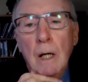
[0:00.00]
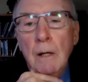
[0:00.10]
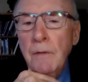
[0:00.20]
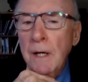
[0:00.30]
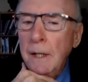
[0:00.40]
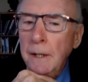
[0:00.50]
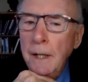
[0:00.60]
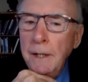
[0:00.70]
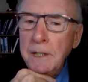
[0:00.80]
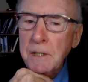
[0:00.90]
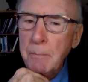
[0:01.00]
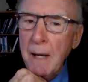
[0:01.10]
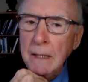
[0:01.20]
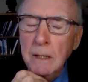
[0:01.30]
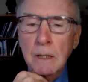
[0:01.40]
And then an
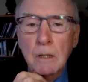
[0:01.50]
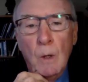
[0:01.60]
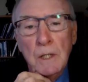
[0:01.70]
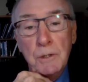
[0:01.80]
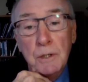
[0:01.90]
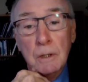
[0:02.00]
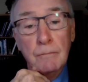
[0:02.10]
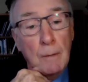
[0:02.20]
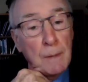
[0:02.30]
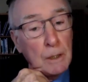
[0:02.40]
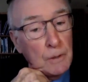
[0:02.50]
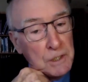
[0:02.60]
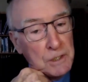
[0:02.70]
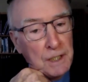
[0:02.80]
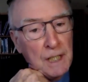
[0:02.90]
unexpected question from a
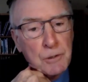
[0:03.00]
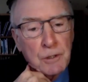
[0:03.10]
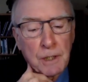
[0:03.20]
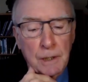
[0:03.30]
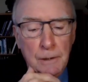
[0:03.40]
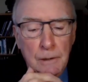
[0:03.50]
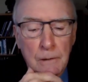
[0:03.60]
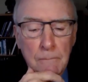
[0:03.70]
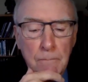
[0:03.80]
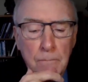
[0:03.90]
Christian educator,